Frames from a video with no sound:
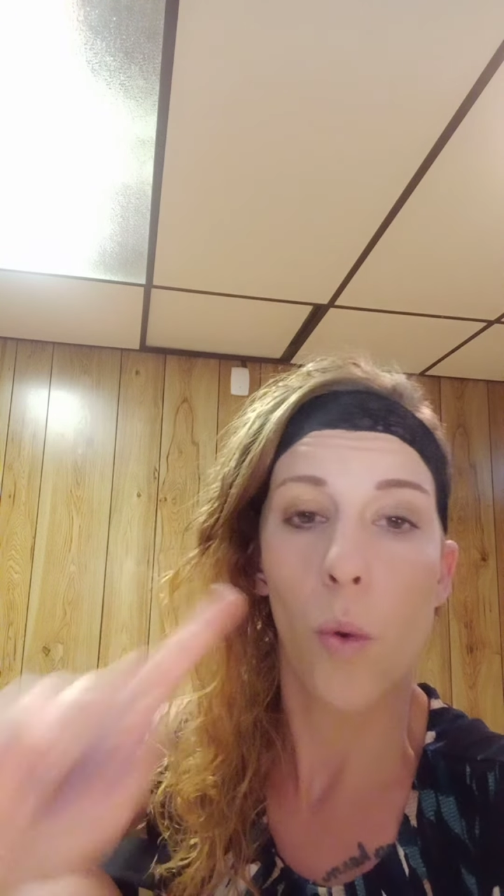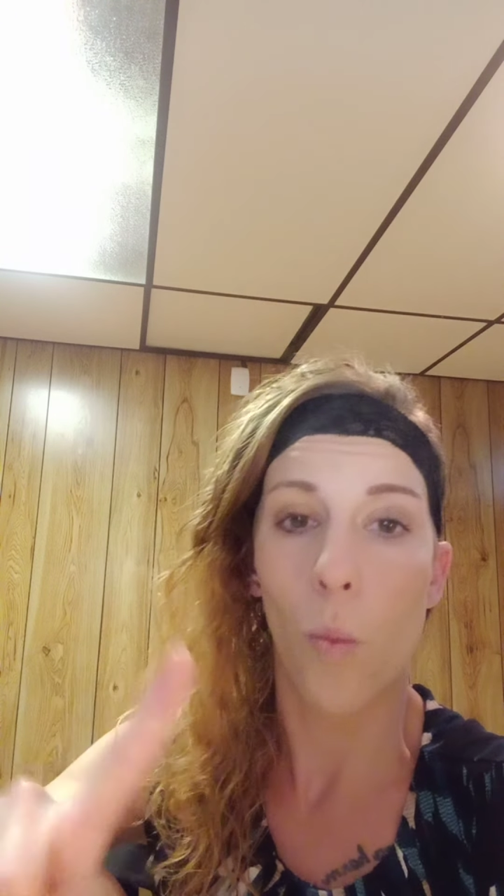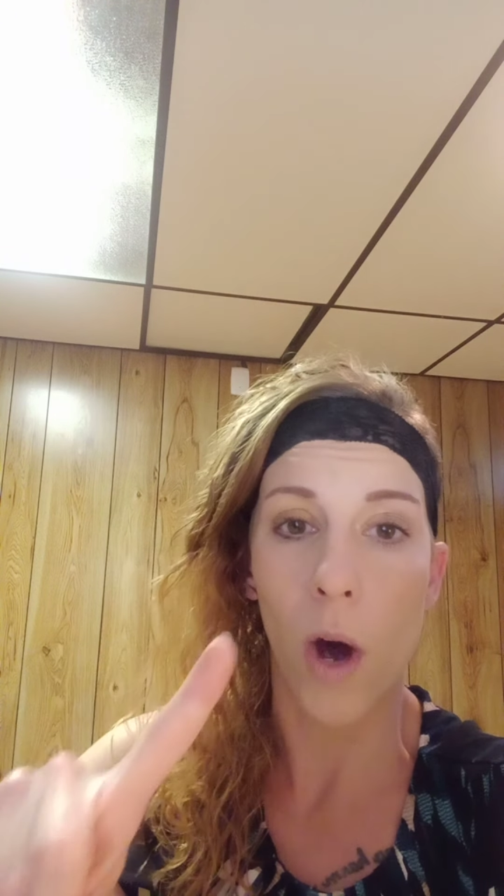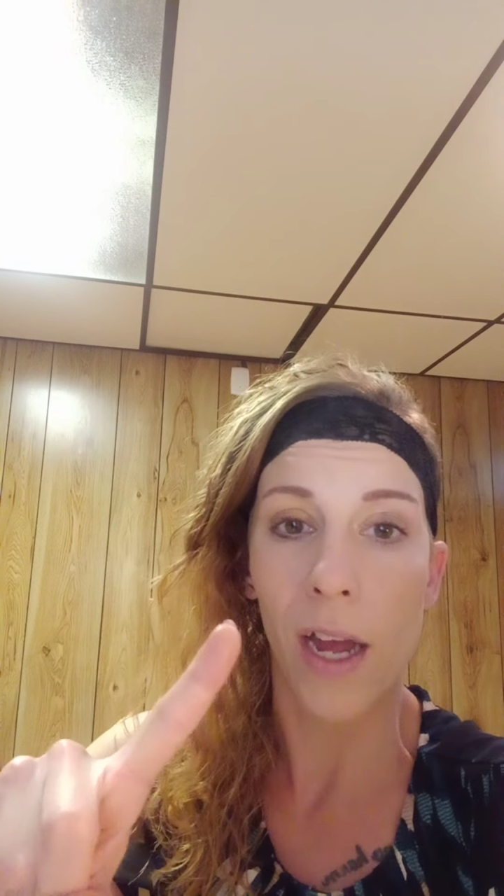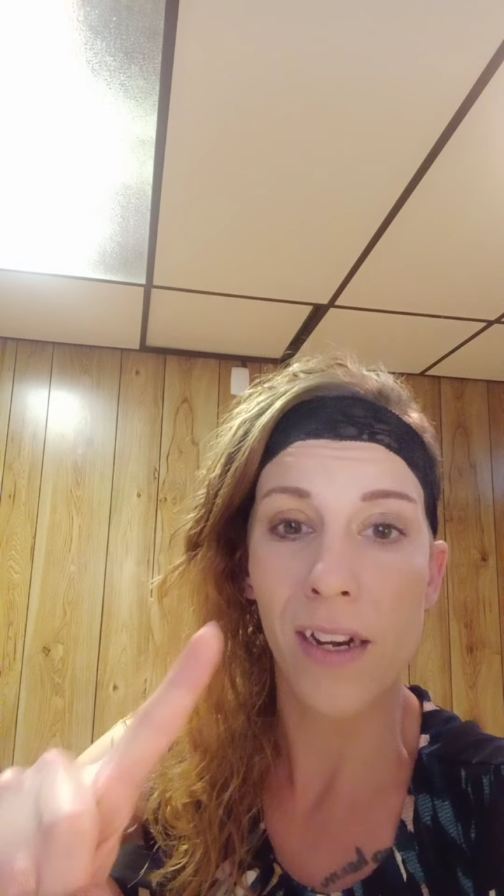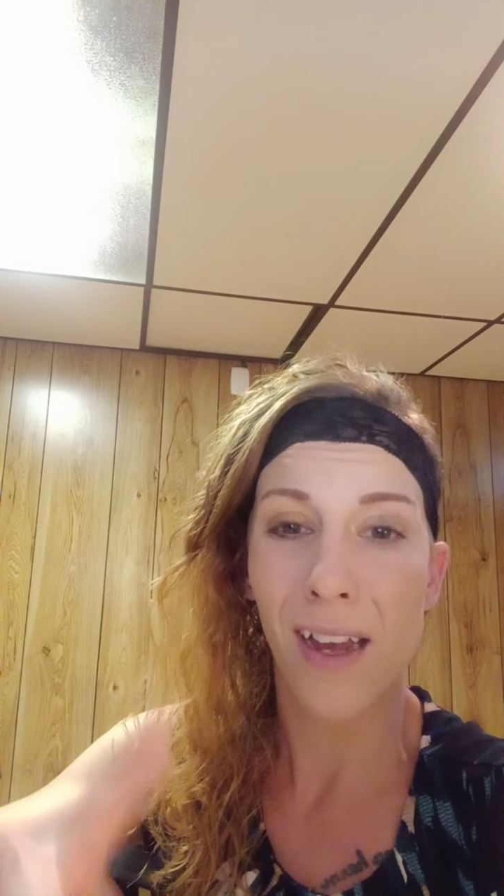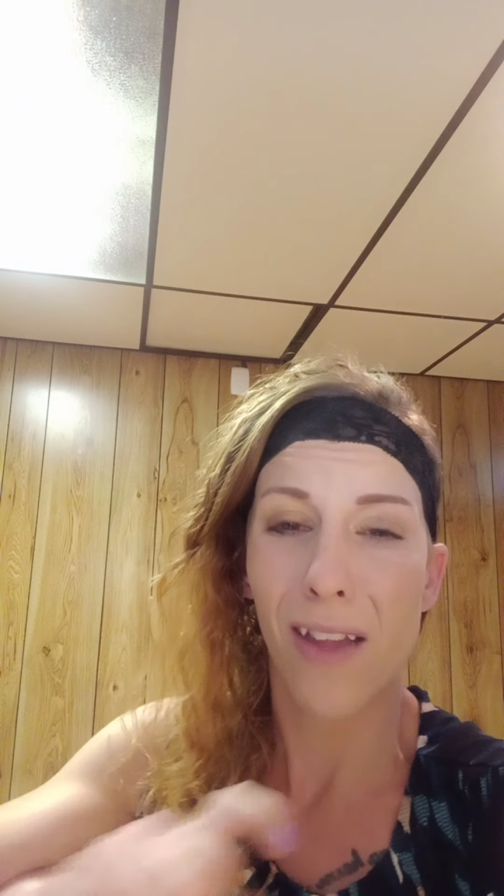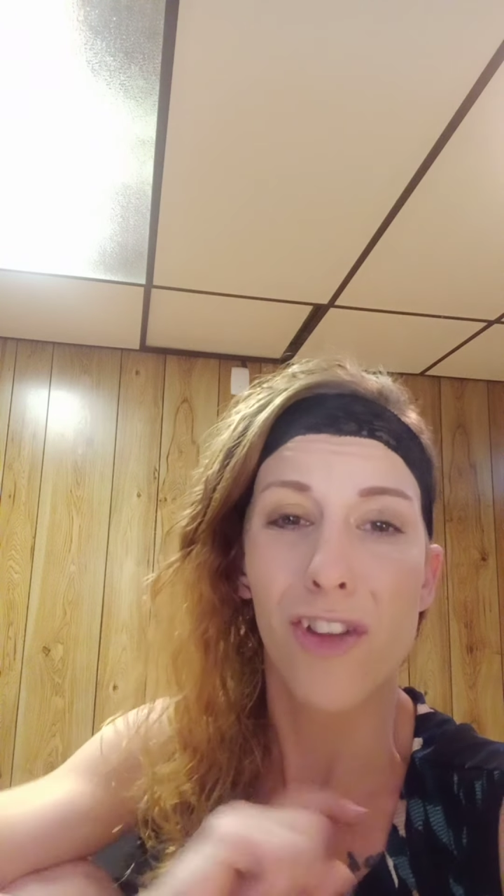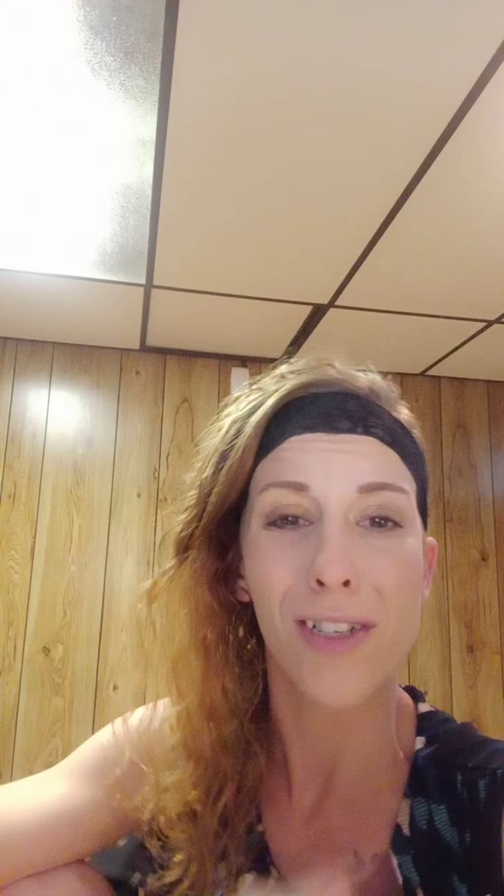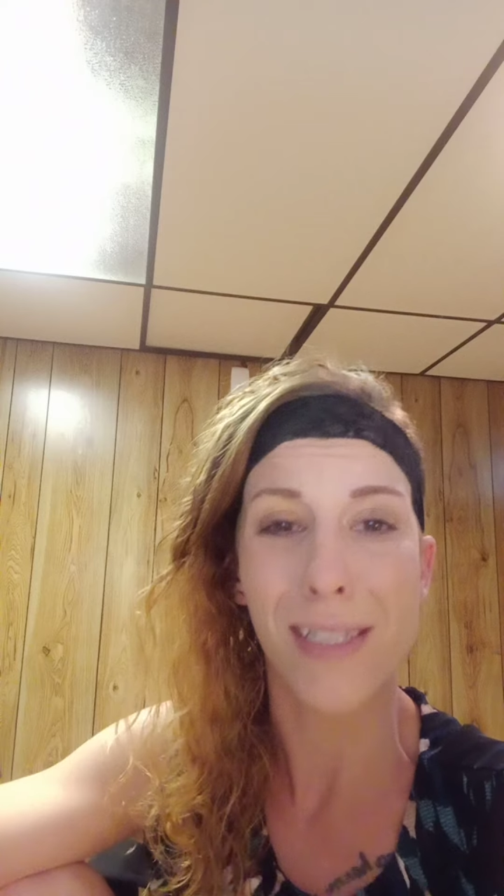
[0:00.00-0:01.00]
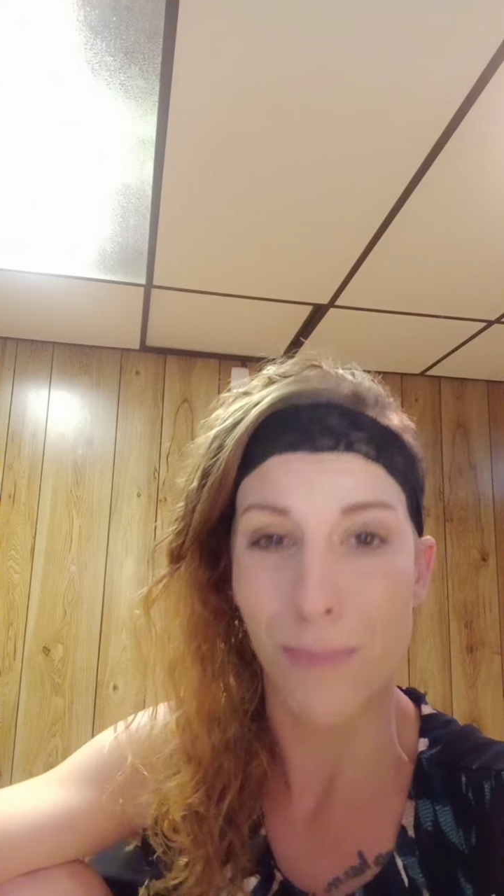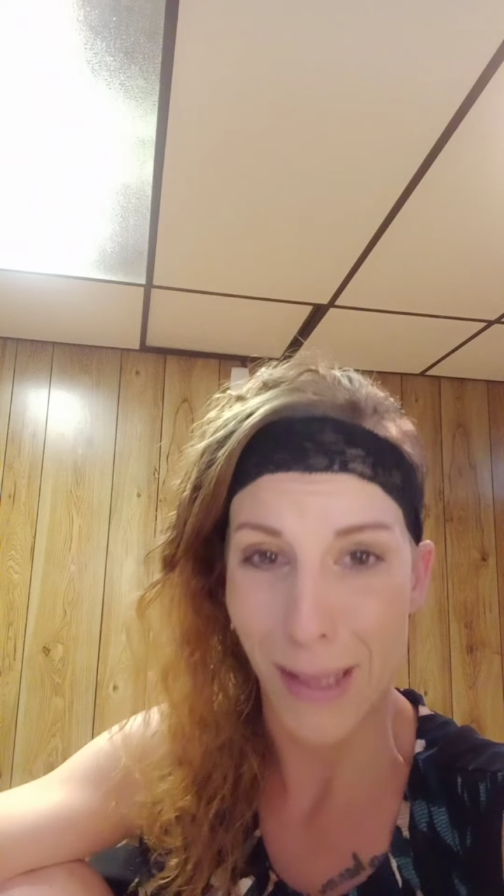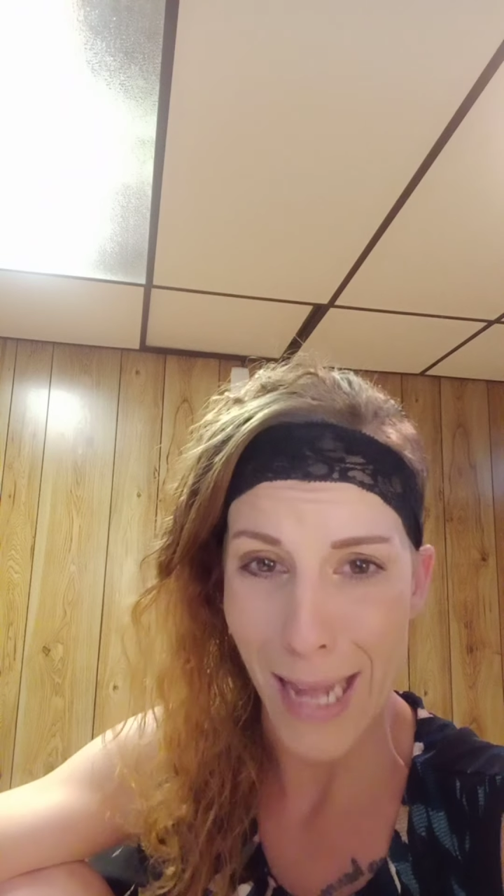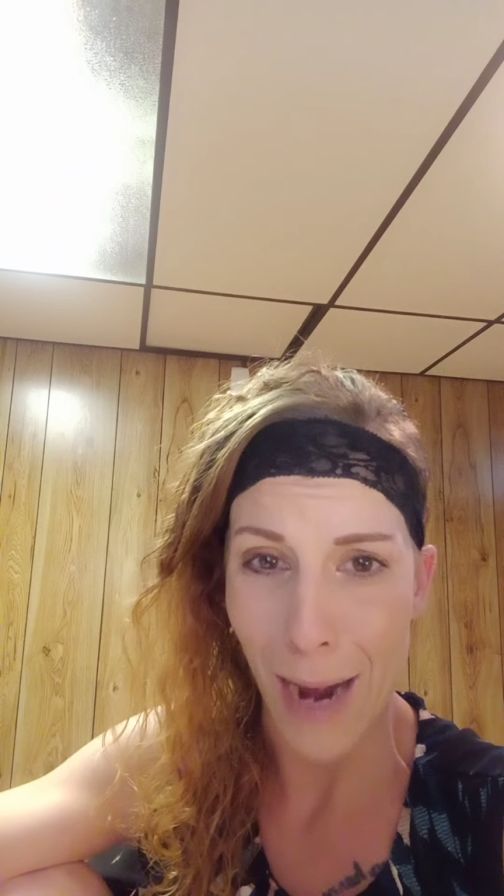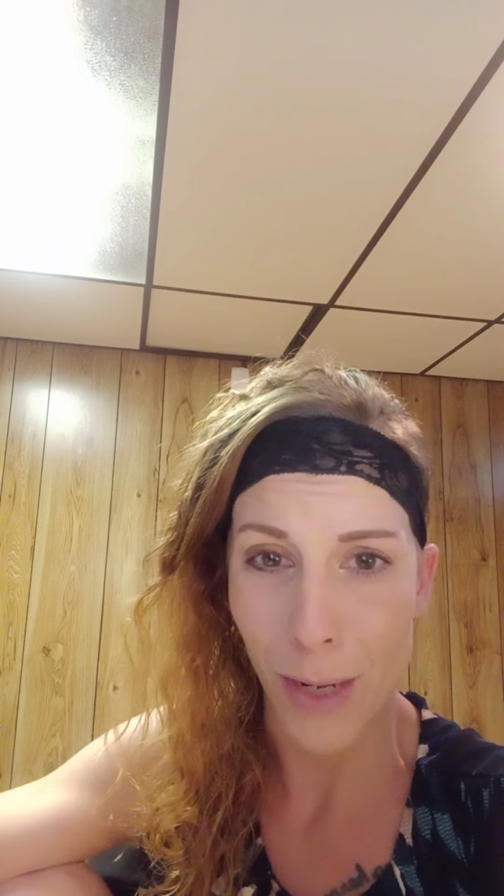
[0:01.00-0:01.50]
1, there's some
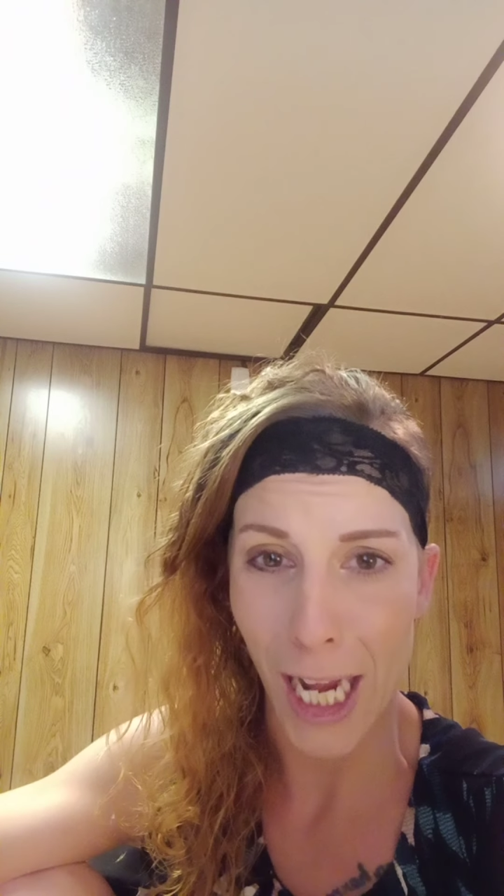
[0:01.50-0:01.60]
loud